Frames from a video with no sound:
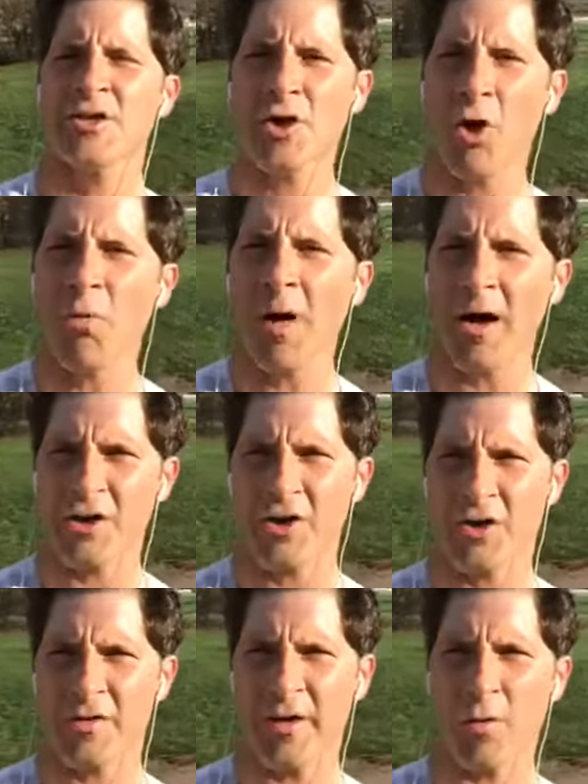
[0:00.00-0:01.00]
so much
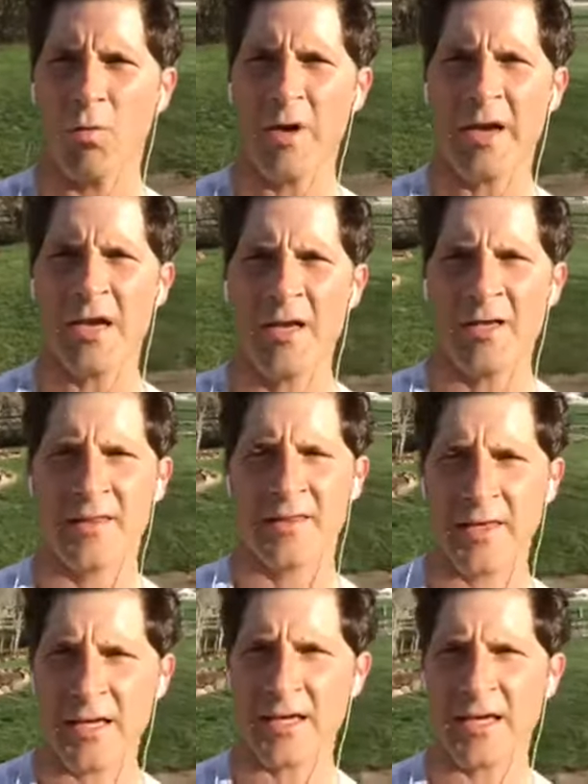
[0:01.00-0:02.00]
that we
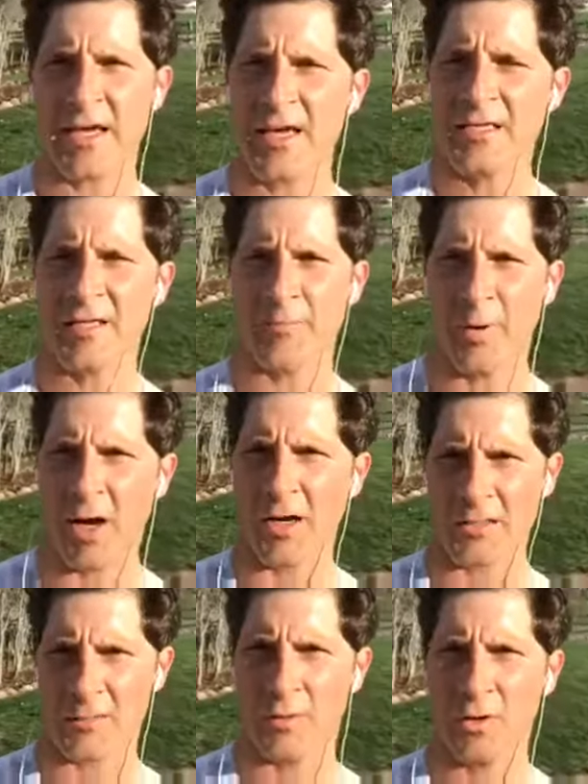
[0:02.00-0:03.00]
think isn't
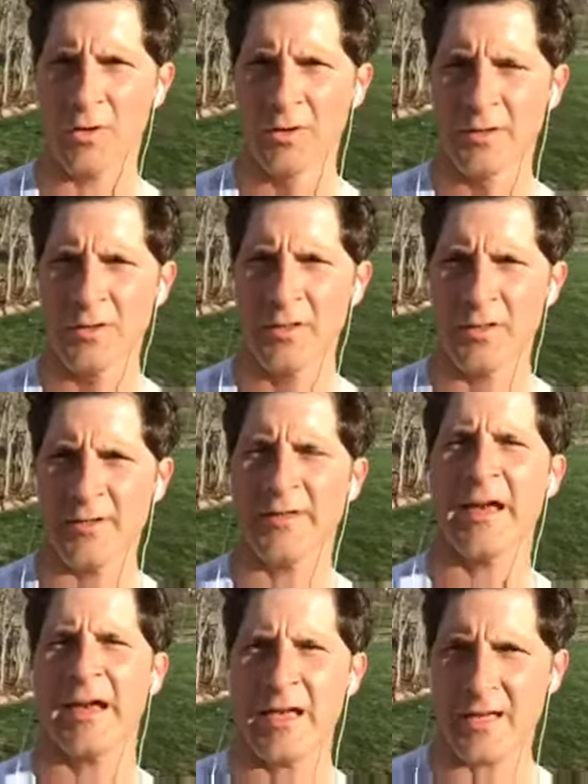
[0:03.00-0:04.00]
possible
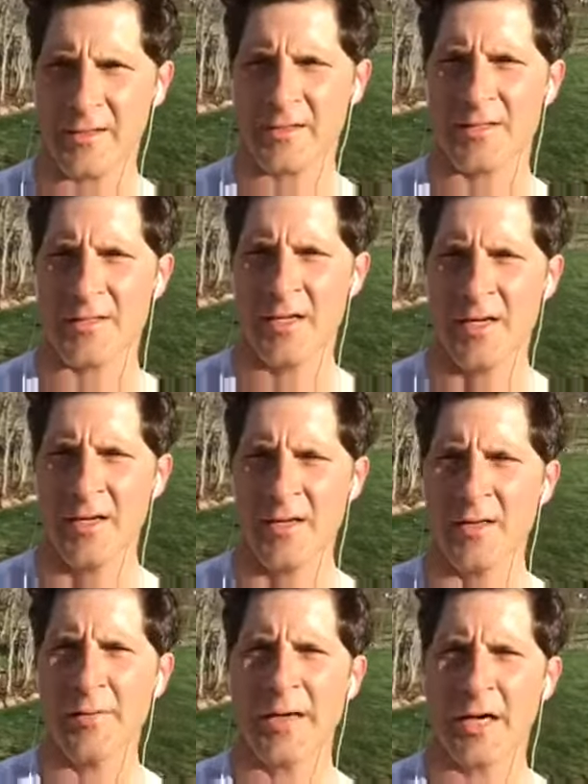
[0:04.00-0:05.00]
that is.
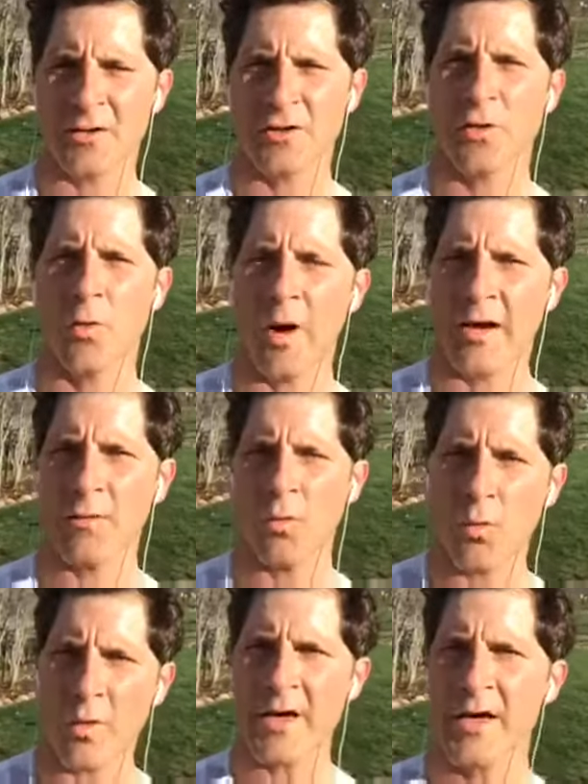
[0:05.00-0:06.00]
That because of the way that
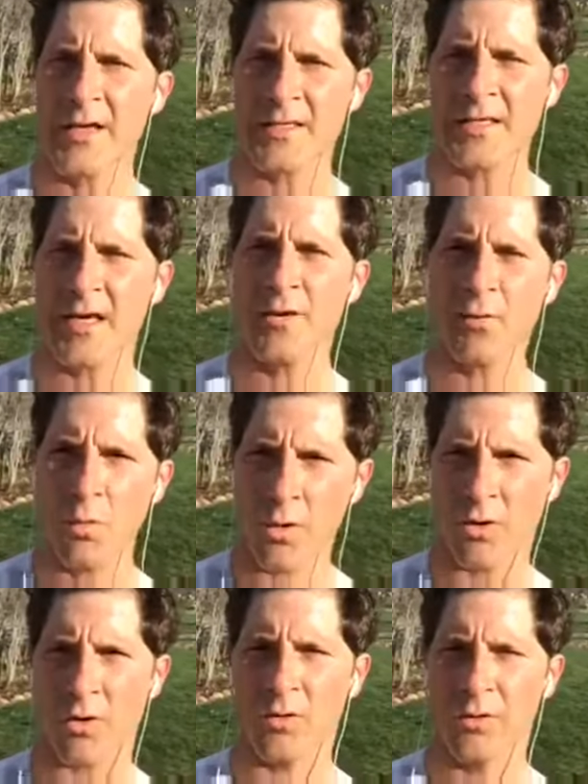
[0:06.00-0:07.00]
we see the
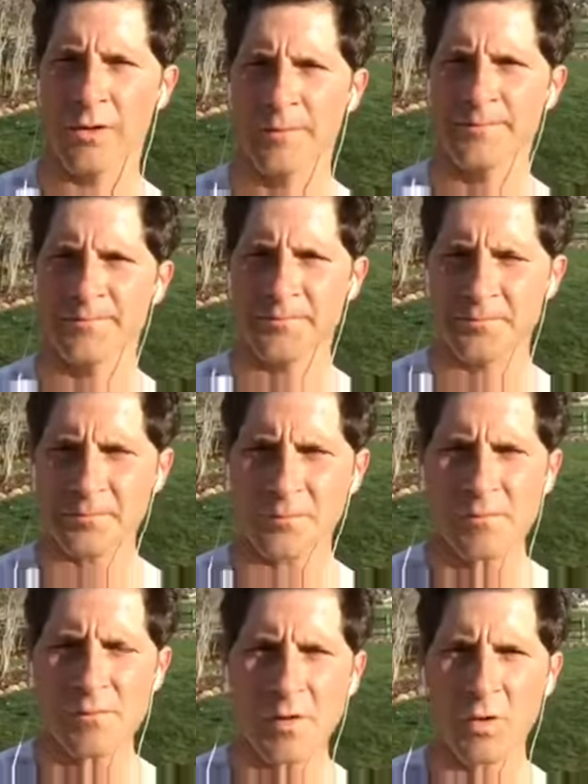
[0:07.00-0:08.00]
world,
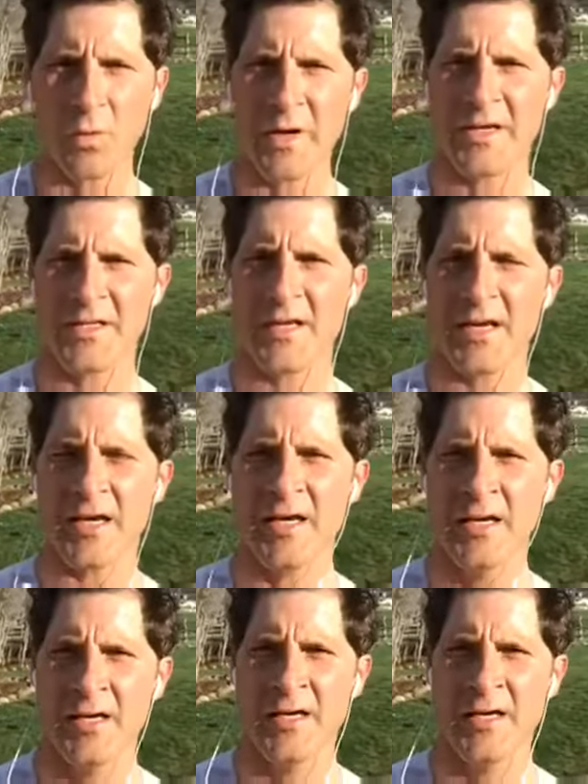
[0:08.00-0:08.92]
we see